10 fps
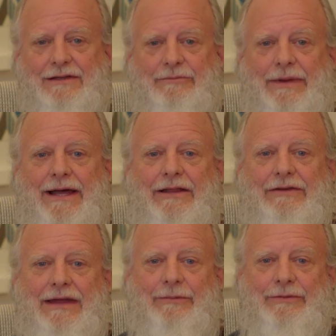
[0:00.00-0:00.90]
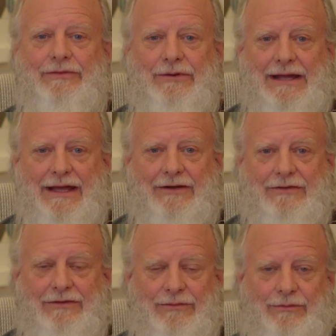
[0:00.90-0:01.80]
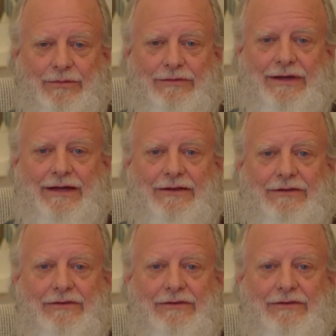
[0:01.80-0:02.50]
the maladaptive reactions that we've had,